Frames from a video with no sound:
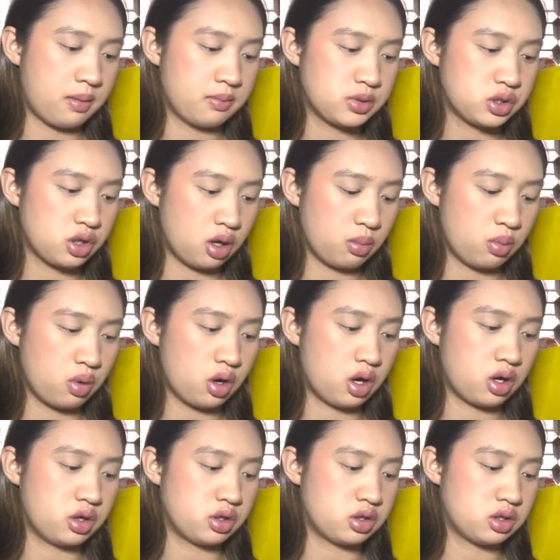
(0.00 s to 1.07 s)

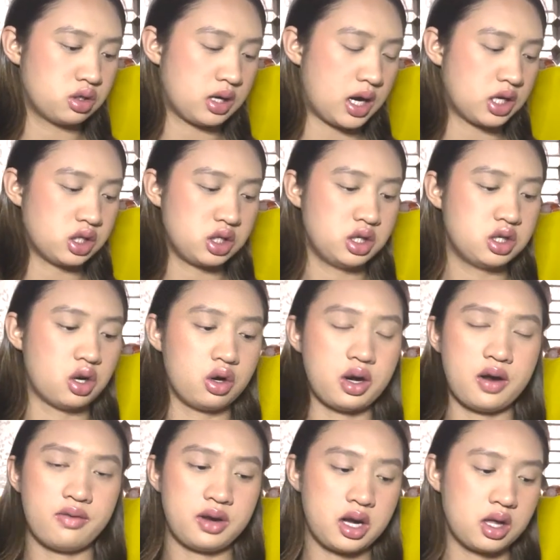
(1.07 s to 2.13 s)
stopwatch. Actually don't
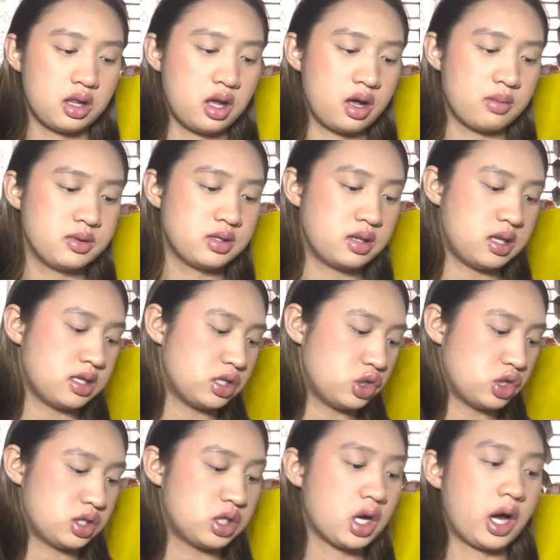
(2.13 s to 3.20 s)
have any alarms, these are
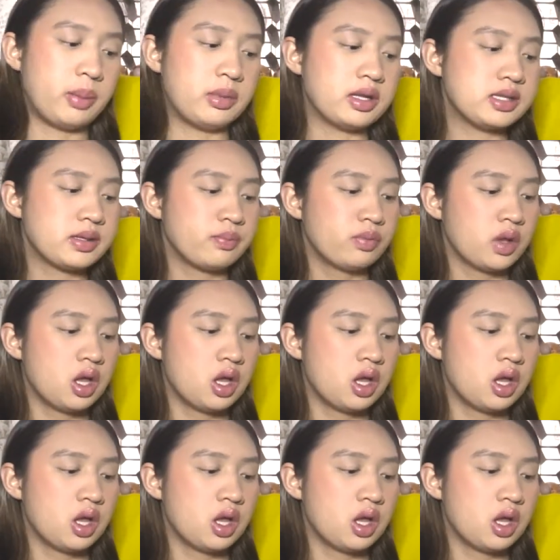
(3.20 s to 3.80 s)
just timers.